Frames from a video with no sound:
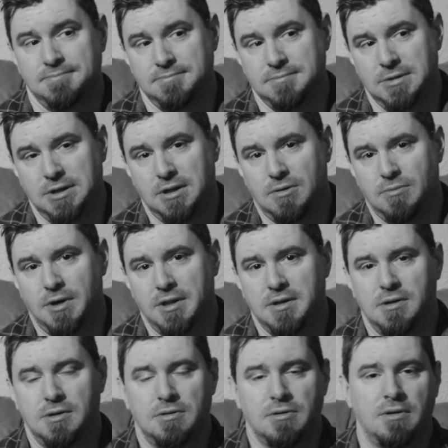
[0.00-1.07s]
and whether
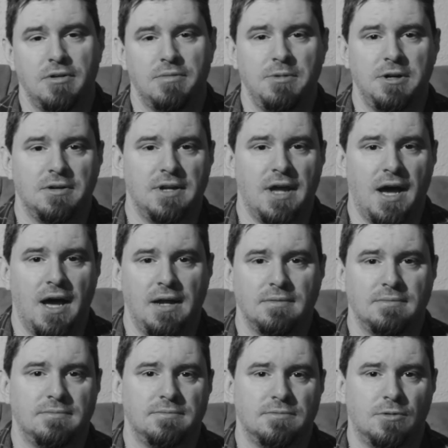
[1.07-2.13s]
you agree with me or not,
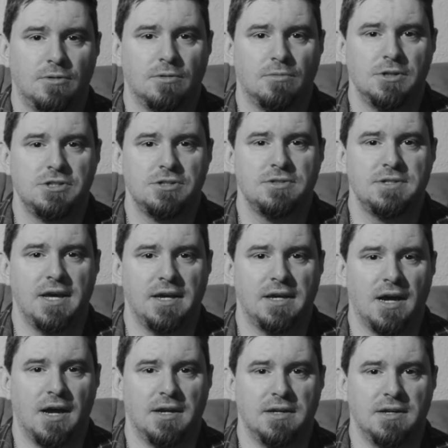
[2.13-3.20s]
or what your take
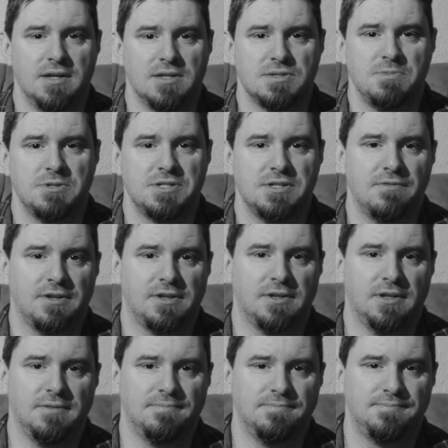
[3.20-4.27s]
on it is
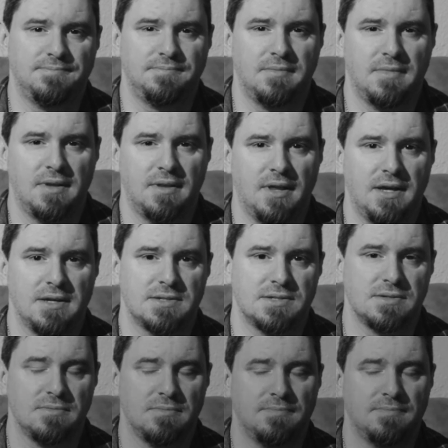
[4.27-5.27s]
specifically. Thanks.